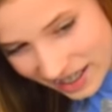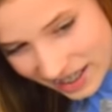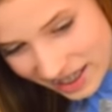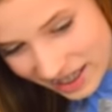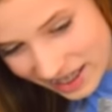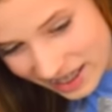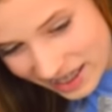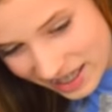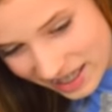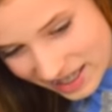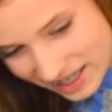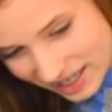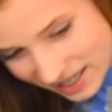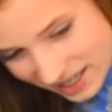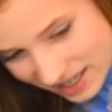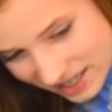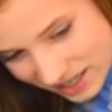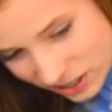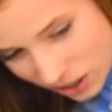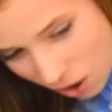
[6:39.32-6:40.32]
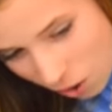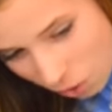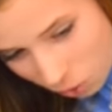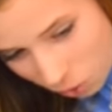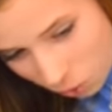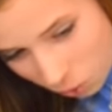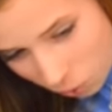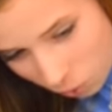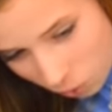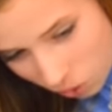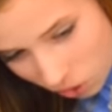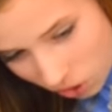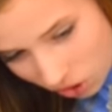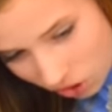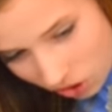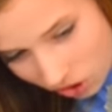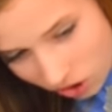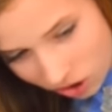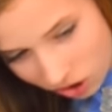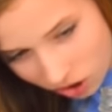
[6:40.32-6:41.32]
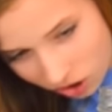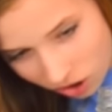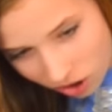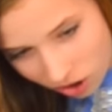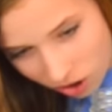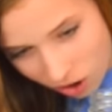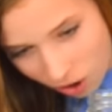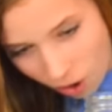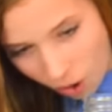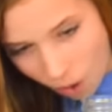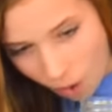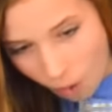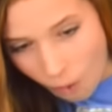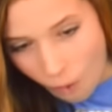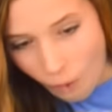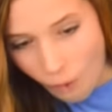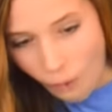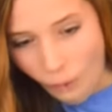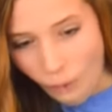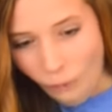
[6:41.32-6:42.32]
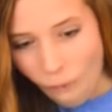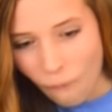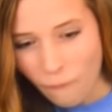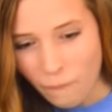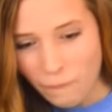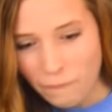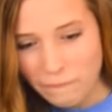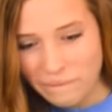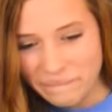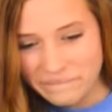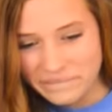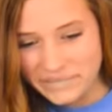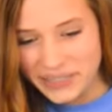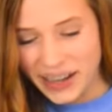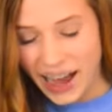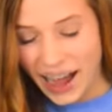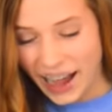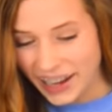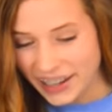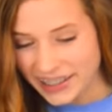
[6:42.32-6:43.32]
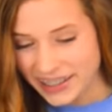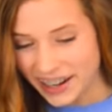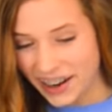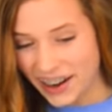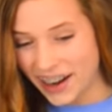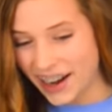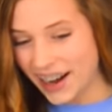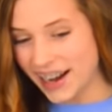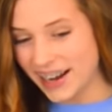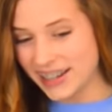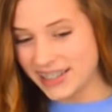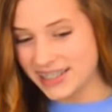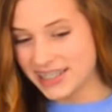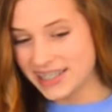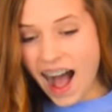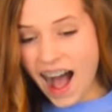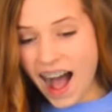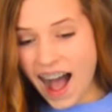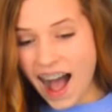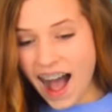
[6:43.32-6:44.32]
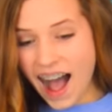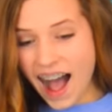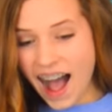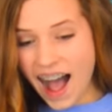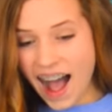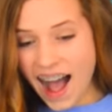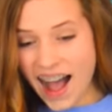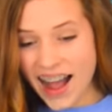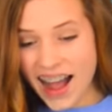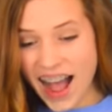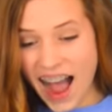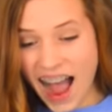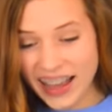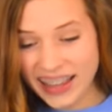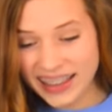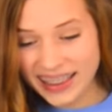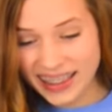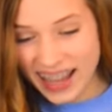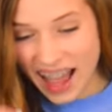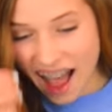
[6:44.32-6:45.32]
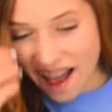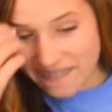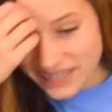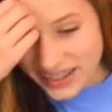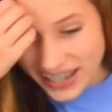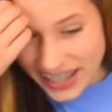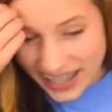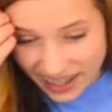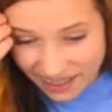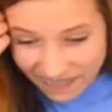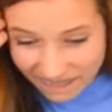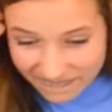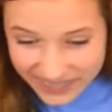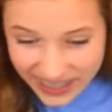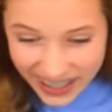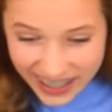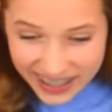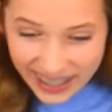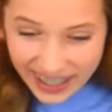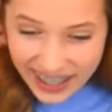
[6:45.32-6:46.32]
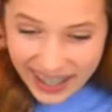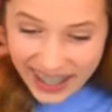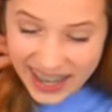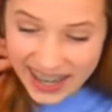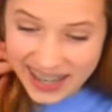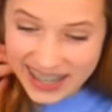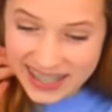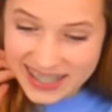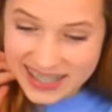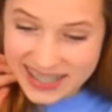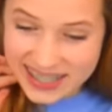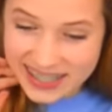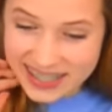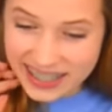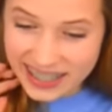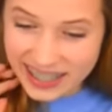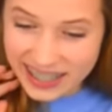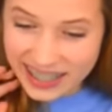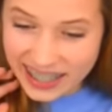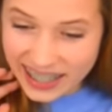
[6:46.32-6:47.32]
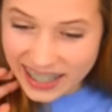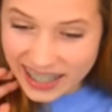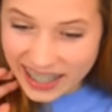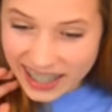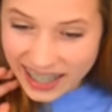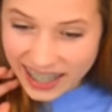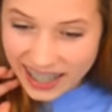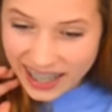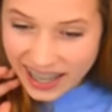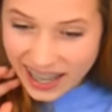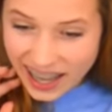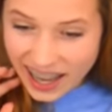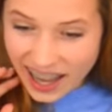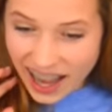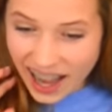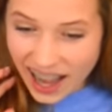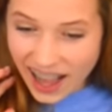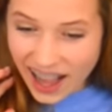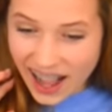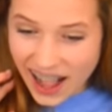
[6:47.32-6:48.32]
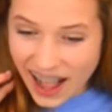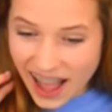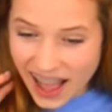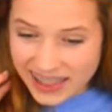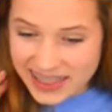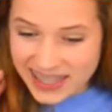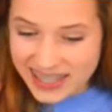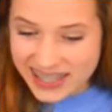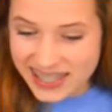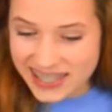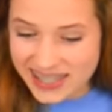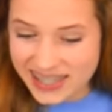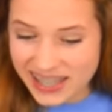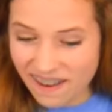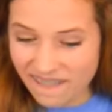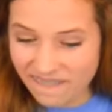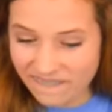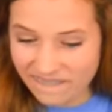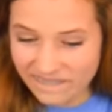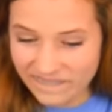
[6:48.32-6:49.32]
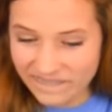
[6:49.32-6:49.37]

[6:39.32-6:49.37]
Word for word: this is so cool. Oh my gosh. Ah, I love it. Oh my gosh. Oh, this is so